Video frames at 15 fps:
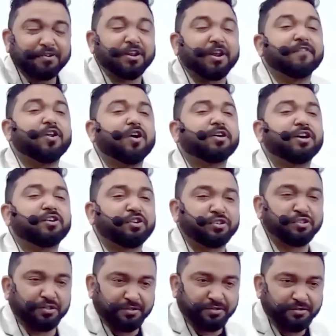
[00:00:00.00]
travelogue
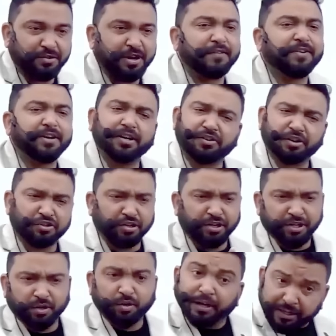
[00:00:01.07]
literature, travel literature
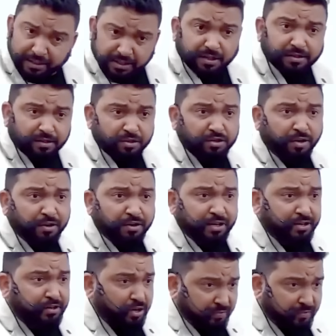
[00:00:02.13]
likh lo, it is a
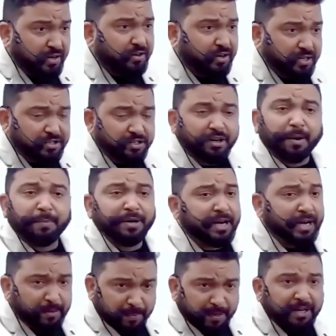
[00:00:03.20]
genre. Travel literature abhi
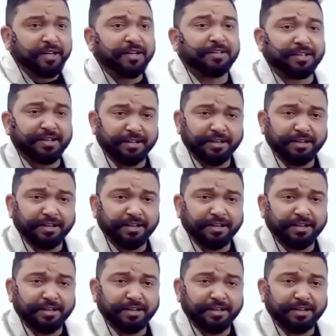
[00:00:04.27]
net mein nahi aata